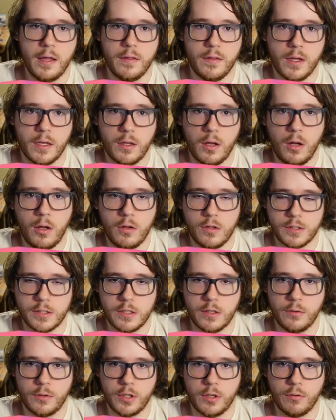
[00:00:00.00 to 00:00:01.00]
and then
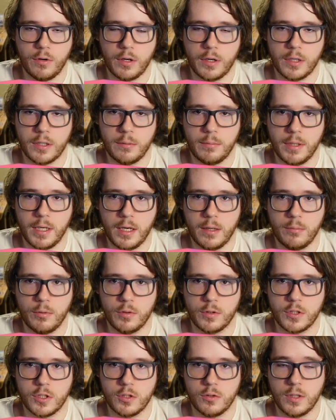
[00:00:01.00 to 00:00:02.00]
also you are going to be
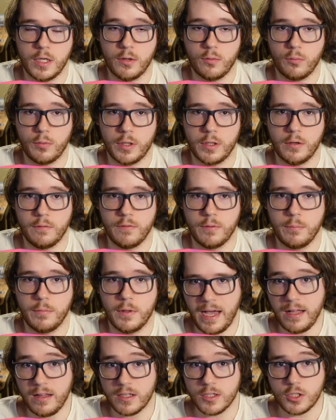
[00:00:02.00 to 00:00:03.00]
able to get rid of the
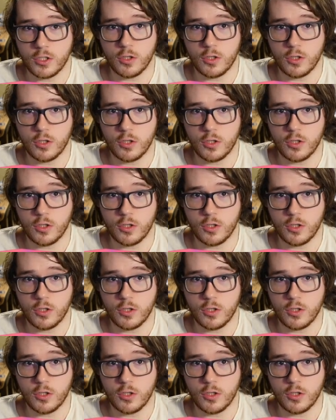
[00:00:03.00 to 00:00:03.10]
Malice.